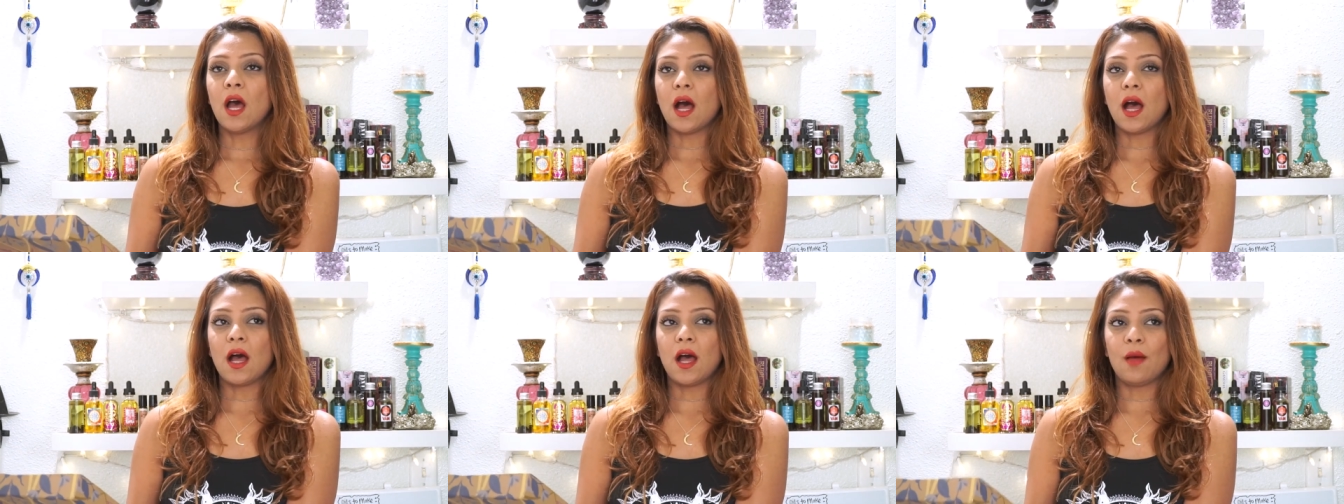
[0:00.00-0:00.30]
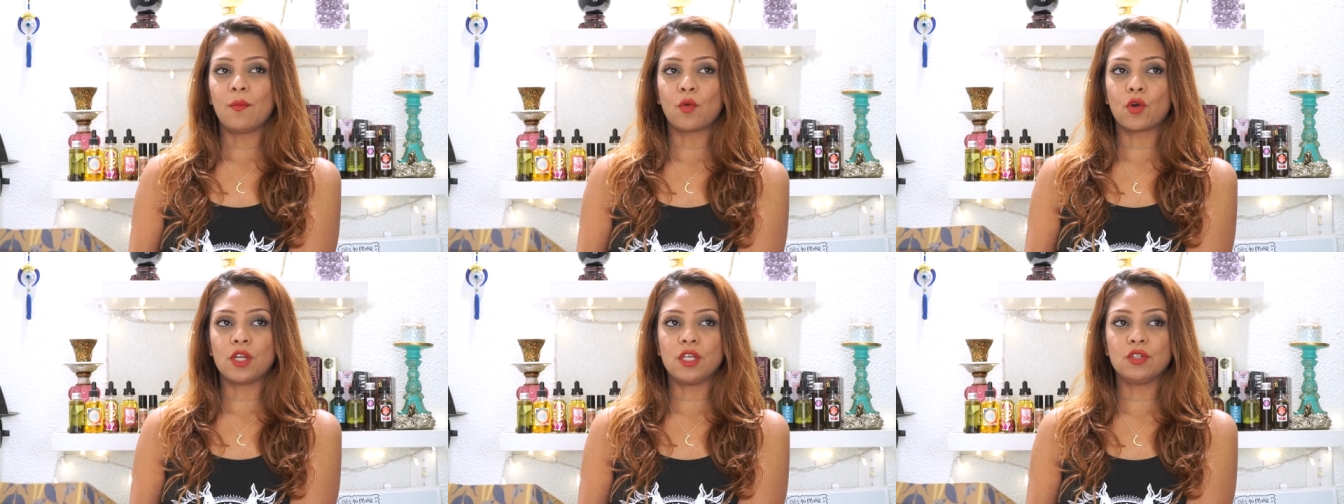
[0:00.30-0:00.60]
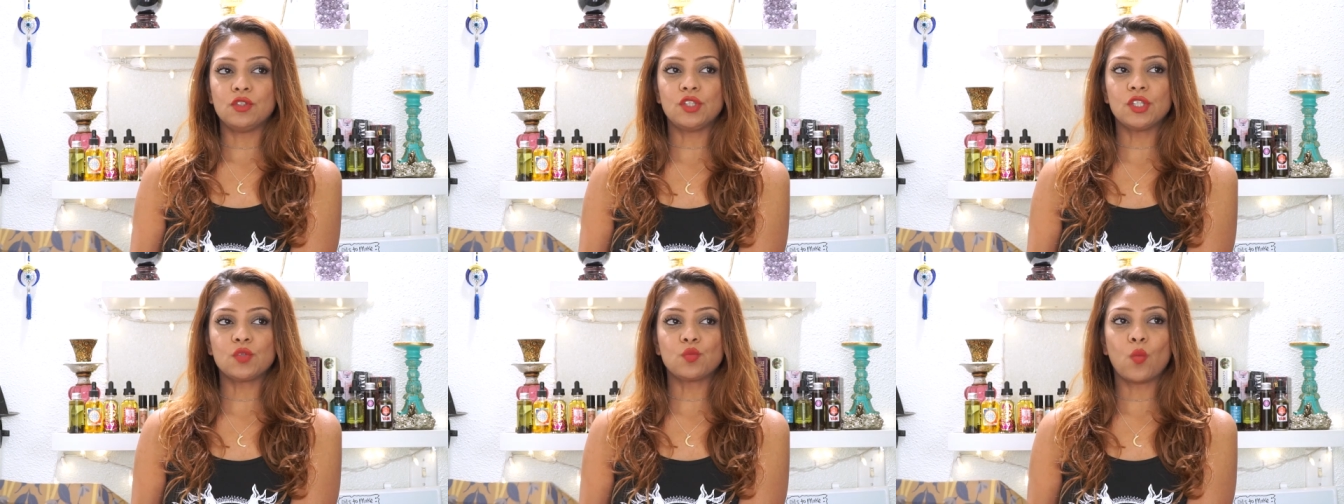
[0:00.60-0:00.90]
Or
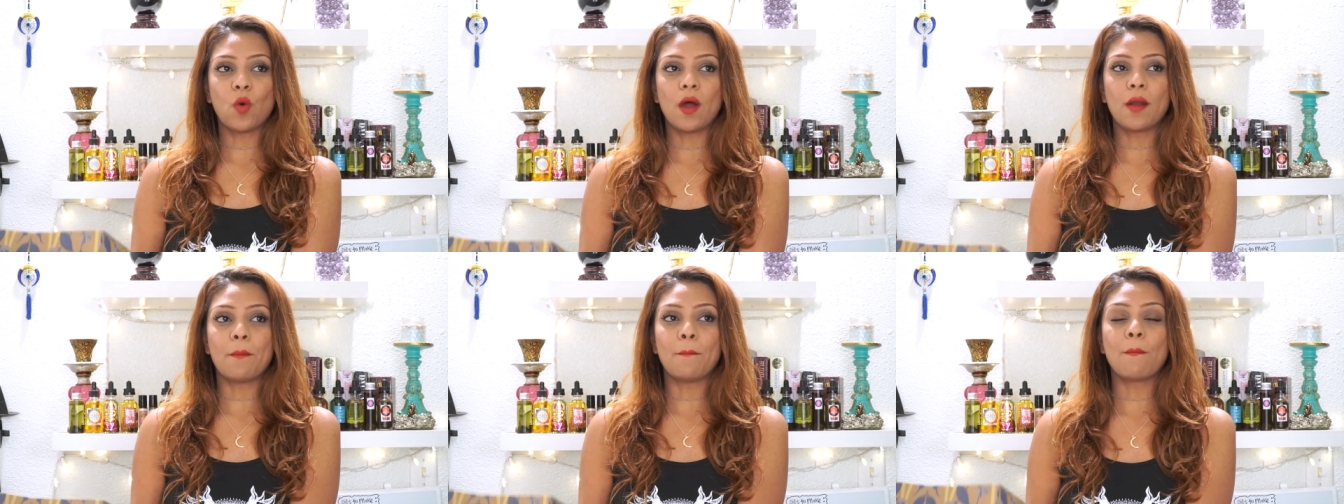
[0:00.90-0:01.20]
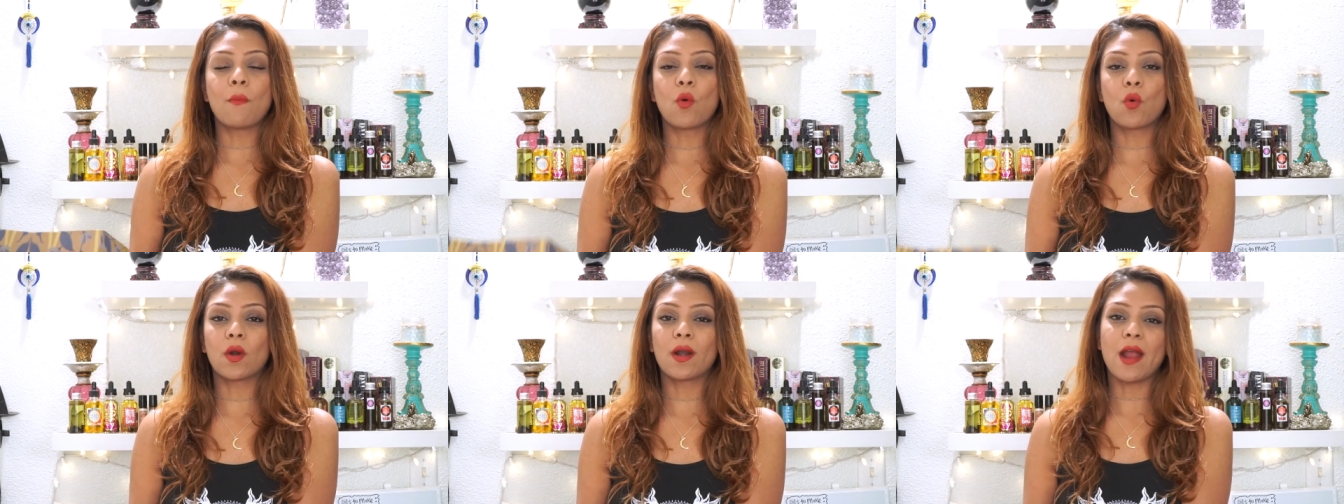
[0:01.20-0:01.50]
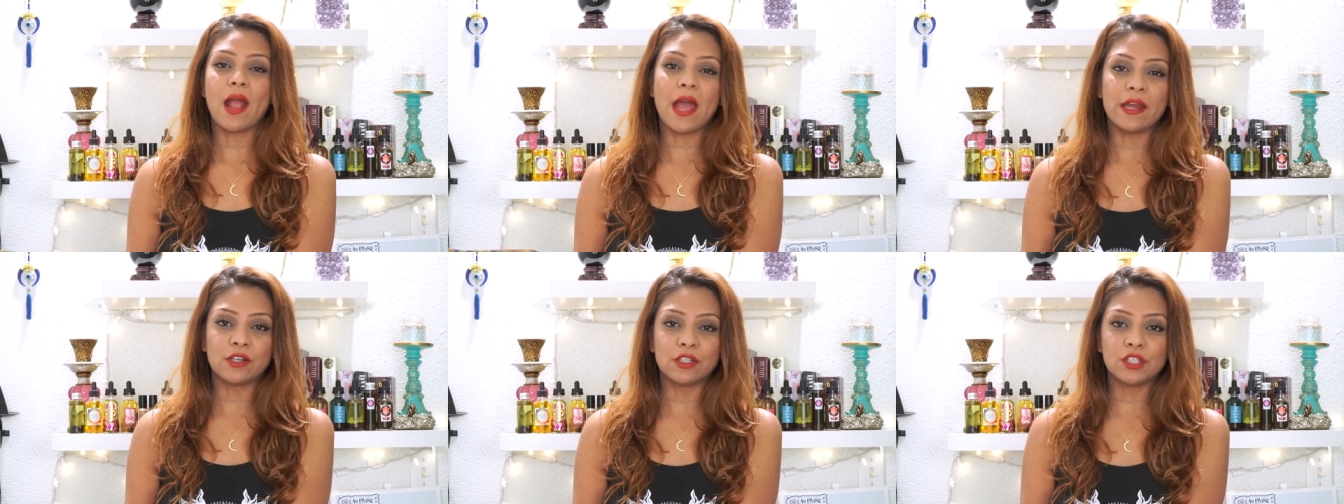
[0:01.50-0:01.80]
you just want
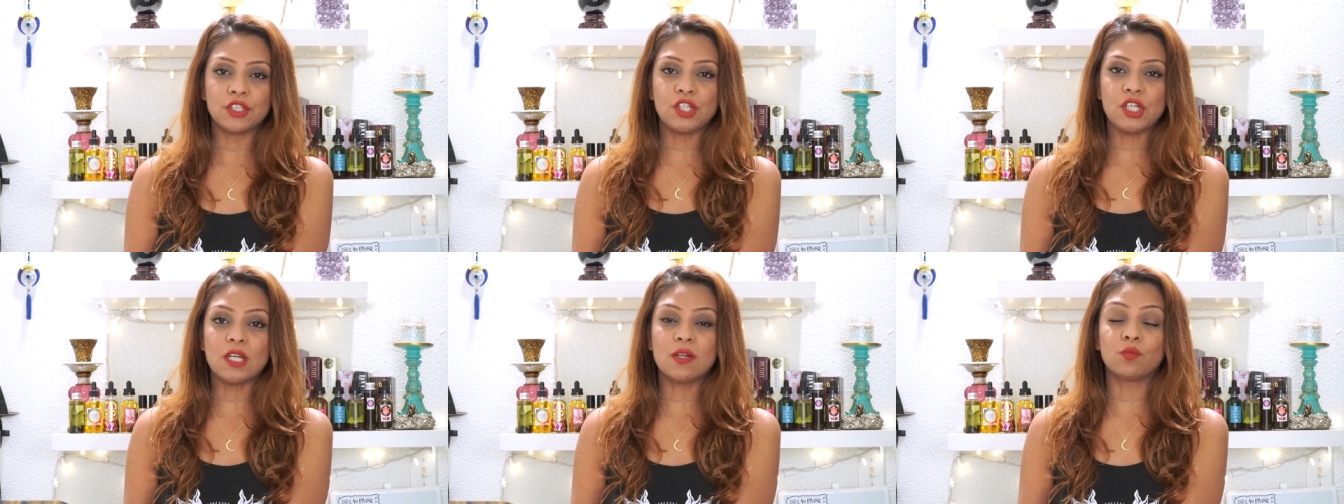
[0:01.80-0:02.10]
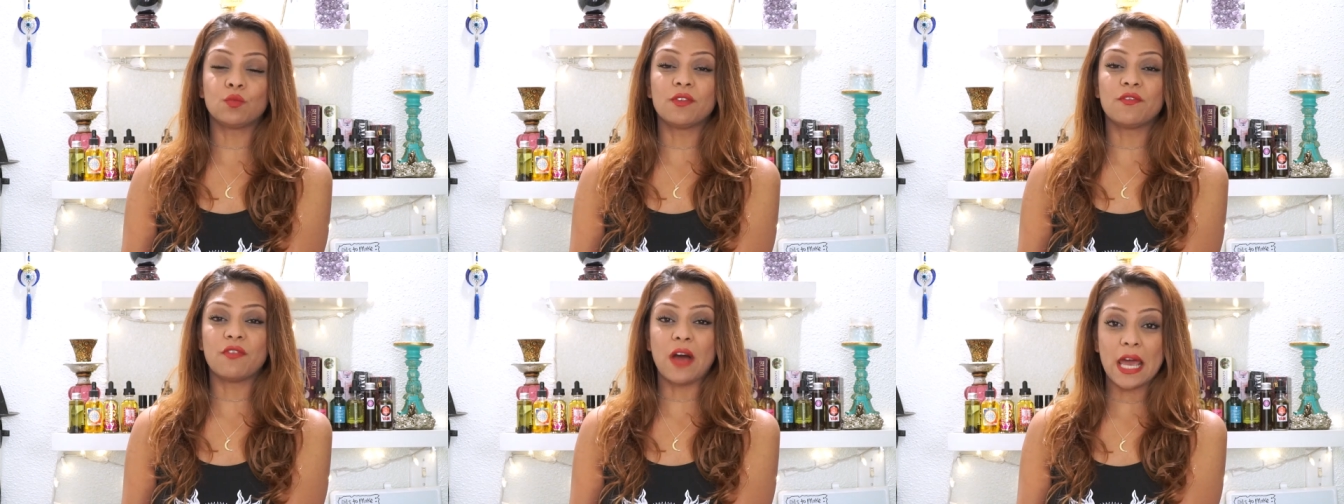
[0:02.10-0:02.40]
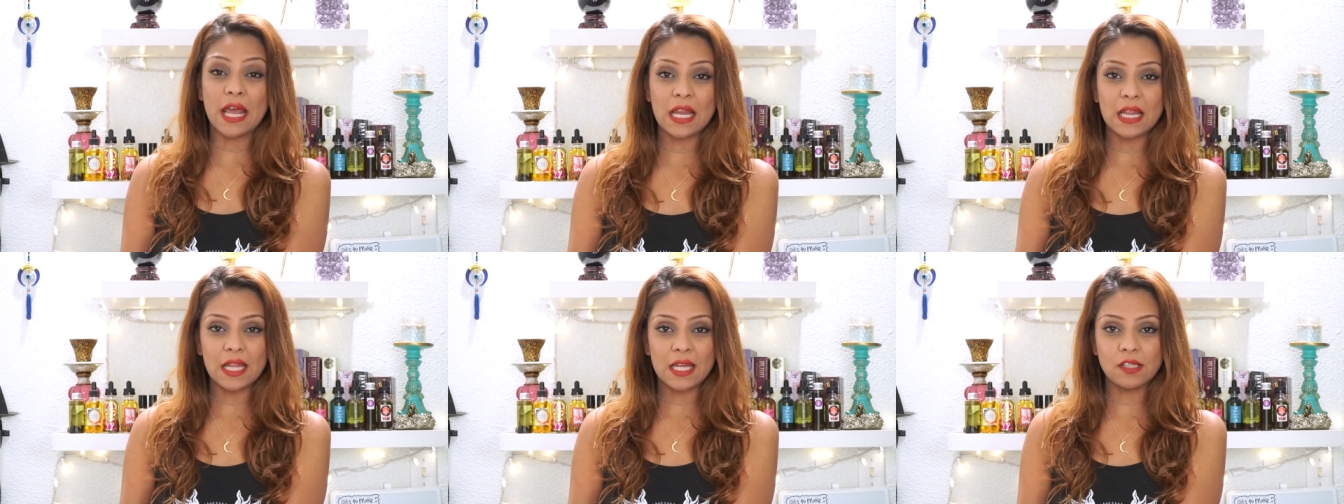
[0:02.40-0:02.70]
more energy and
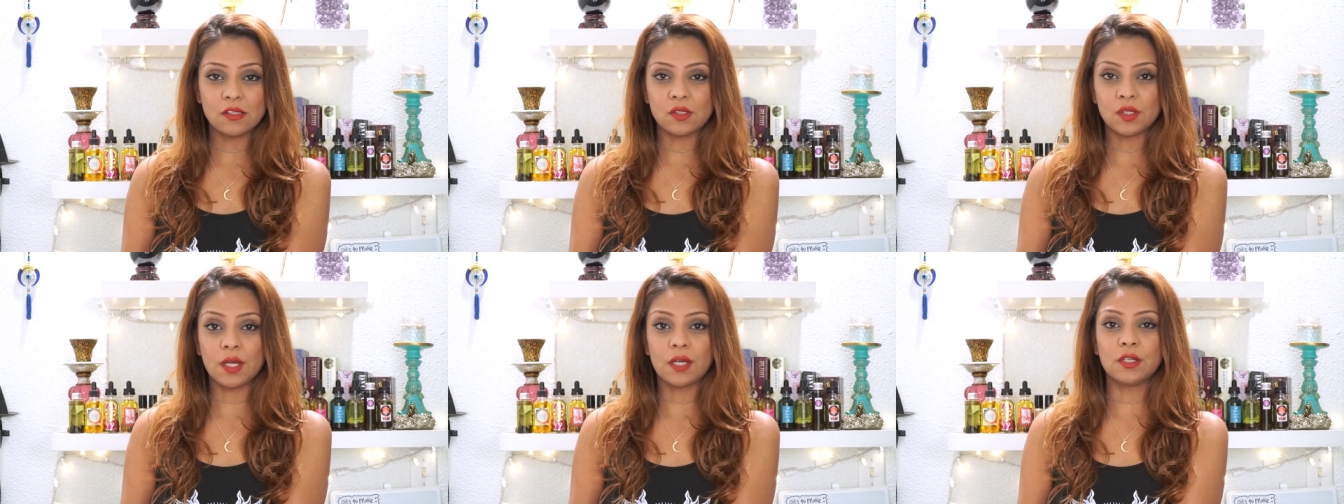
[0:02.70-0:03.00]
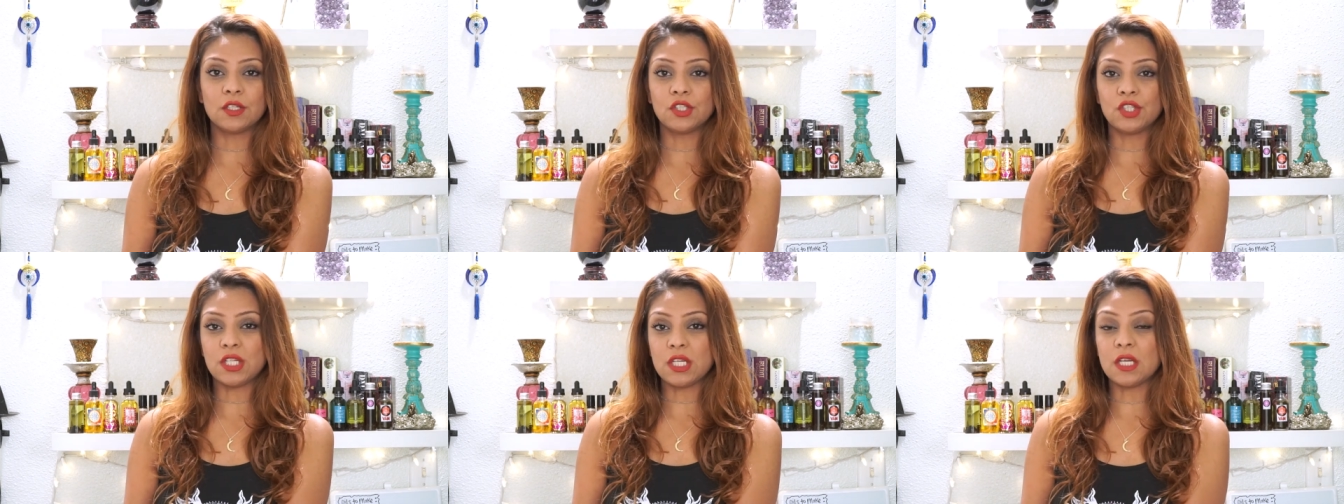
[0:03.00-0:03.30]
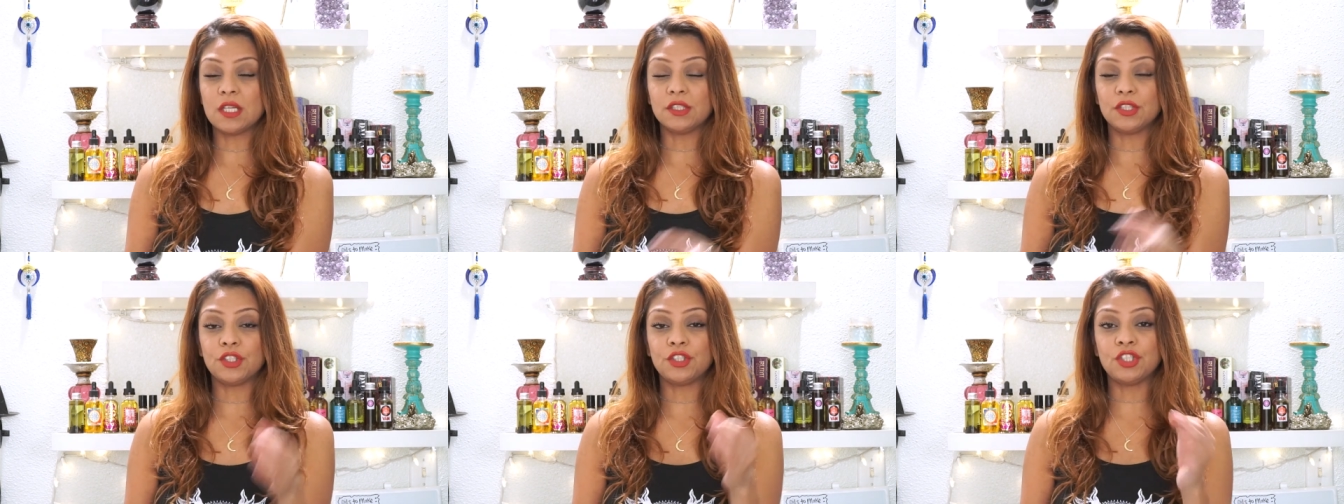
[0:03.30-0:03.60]
revitalize your energy,